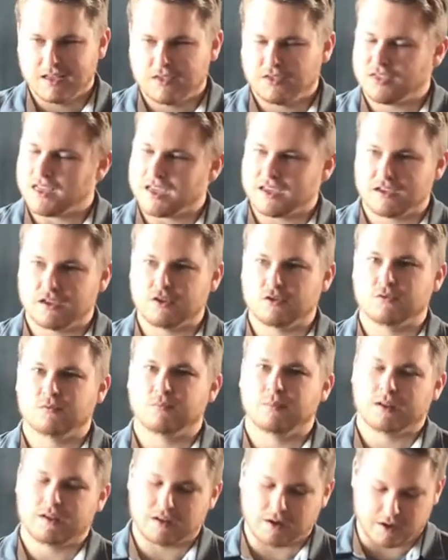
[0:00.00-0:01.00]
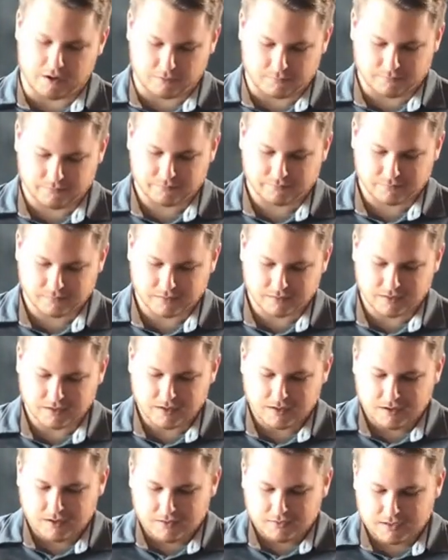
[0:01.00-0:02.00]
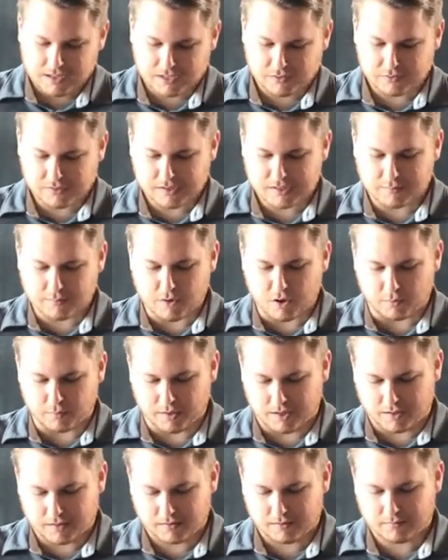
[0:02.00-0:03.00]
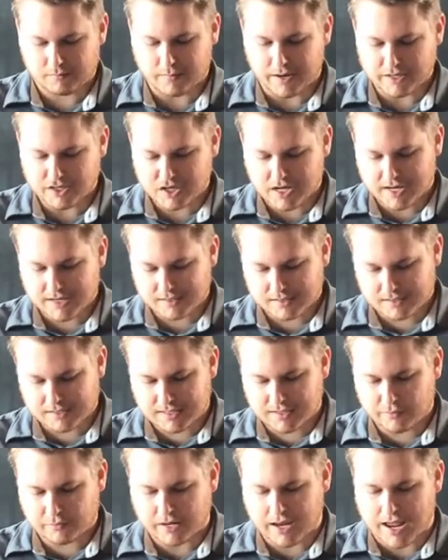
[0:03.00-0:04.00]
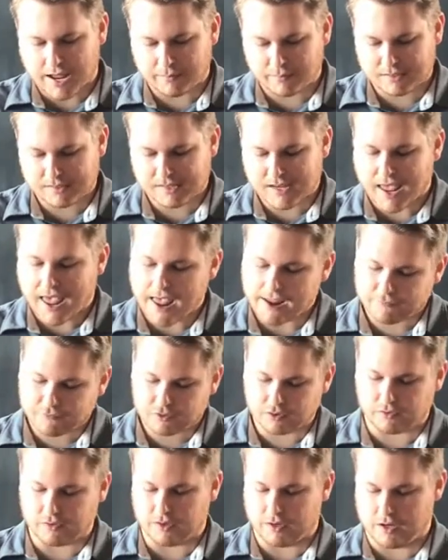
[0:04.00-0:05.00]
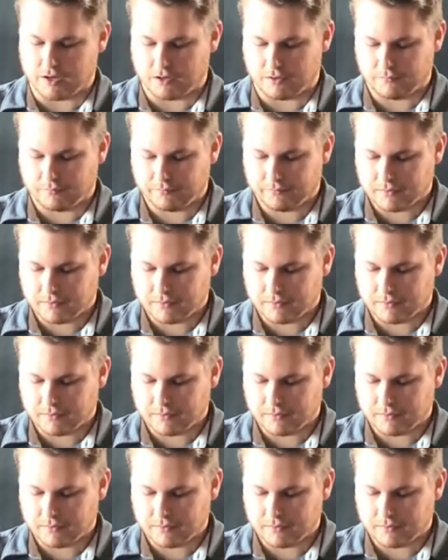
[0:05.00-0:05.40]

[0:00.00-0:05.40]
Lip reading: Thank you, but no. This was the moment. My chance to see what happens after a no.